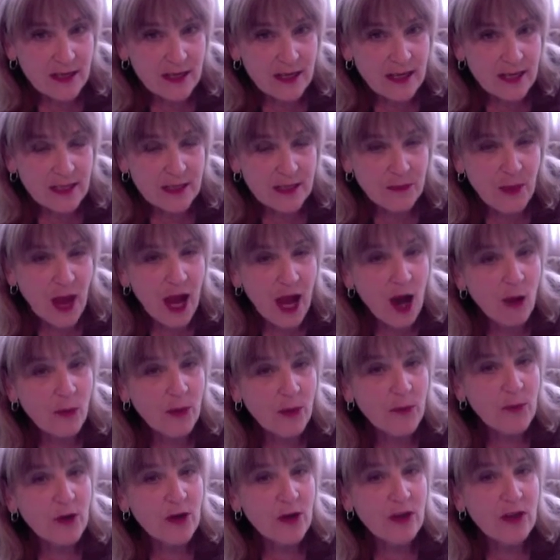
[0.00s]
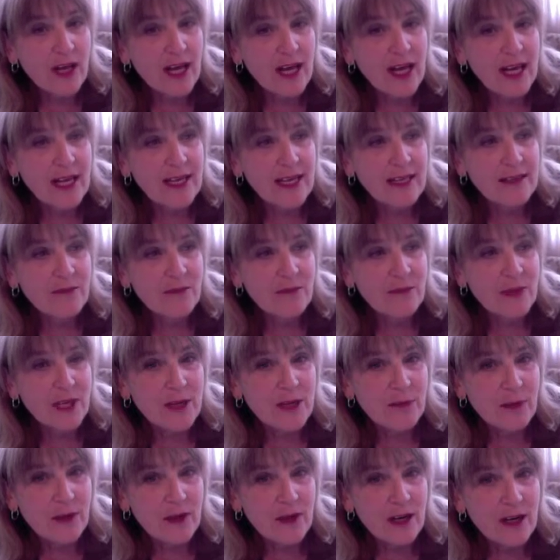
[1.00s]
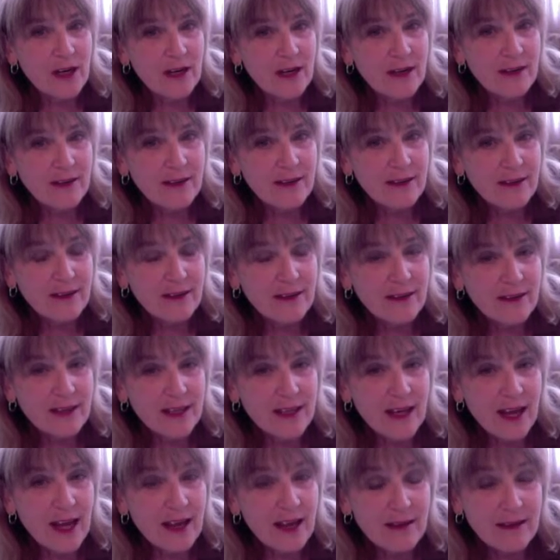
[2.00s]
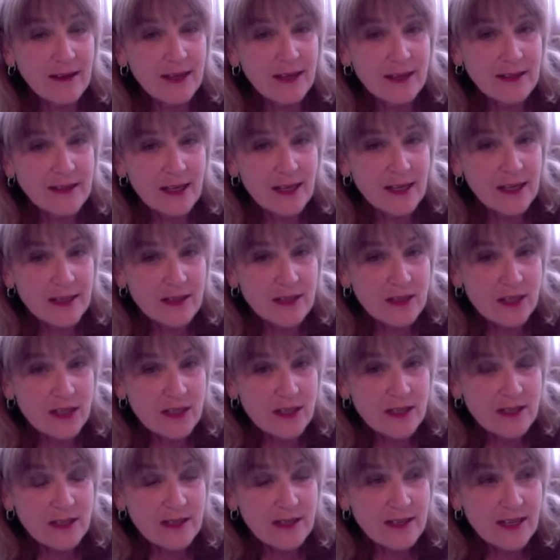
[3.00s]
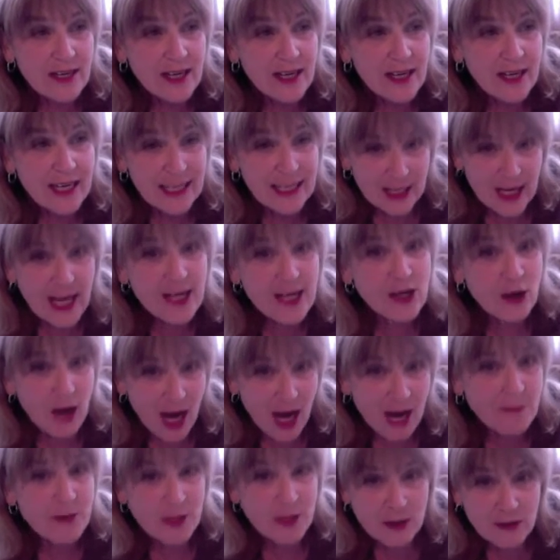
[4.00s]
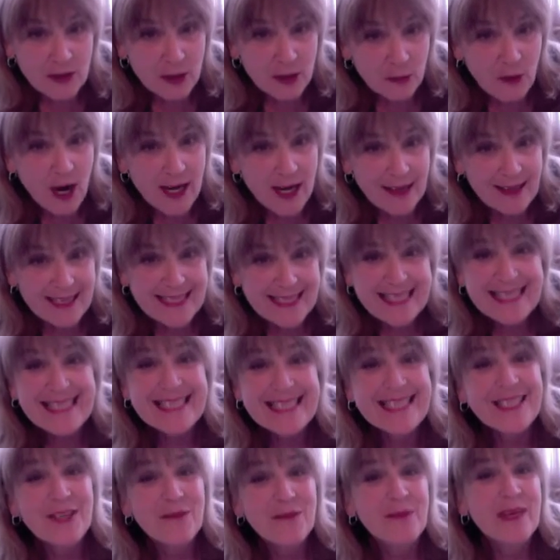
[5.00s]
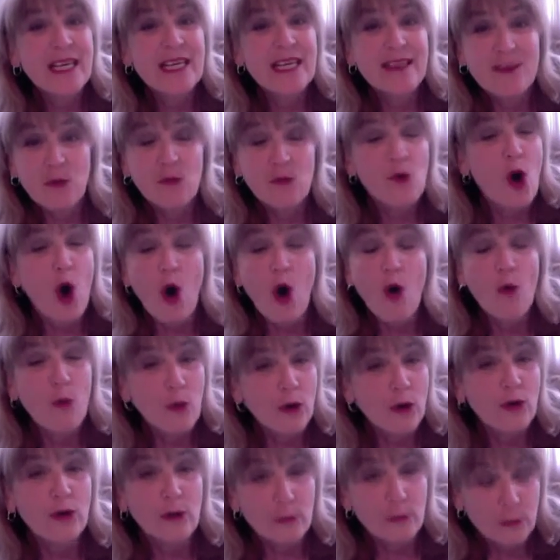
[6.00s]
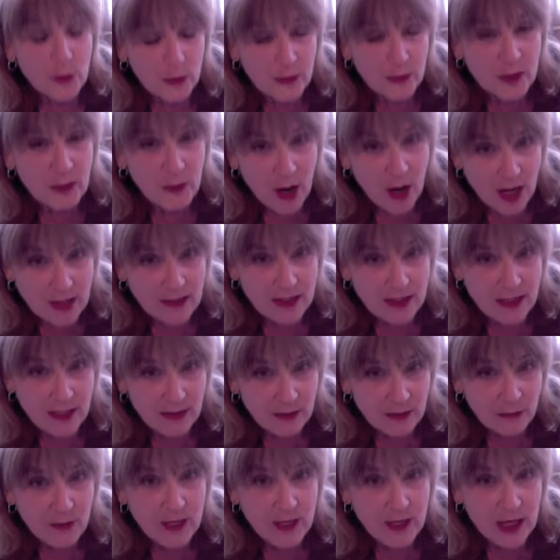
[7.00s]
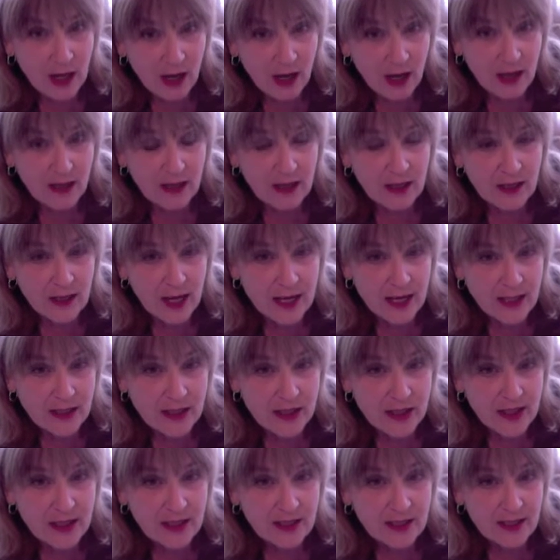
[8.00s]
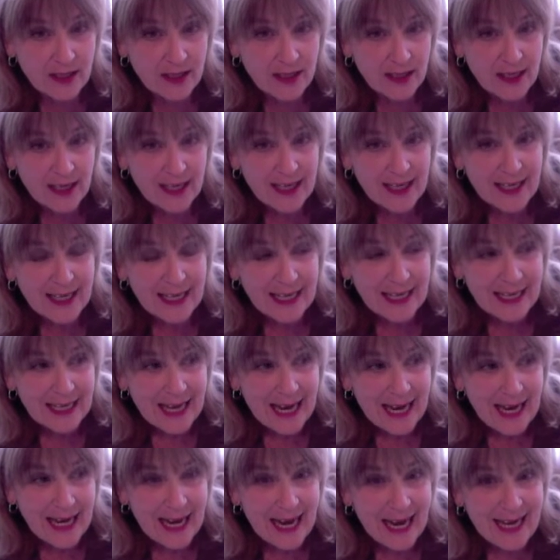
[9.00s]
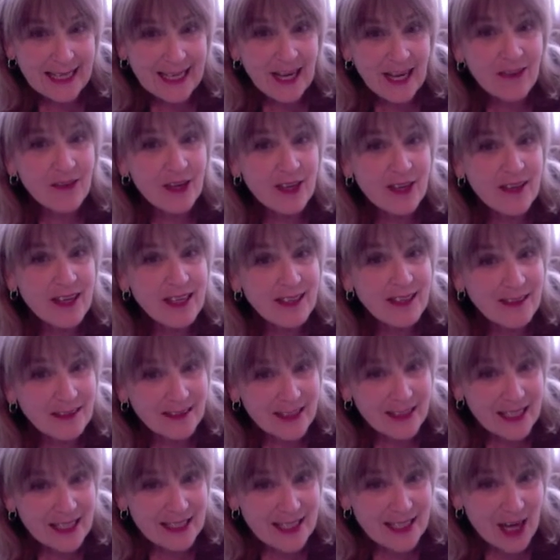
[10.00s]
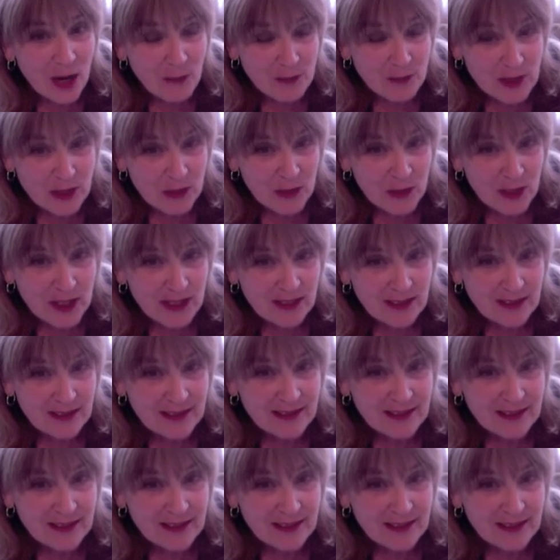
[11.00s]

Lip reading: It's palpable, and people are, it's just, and you're absolutely right. This is going to be, the whole world will be watching the recall election, and everything that leads up to it.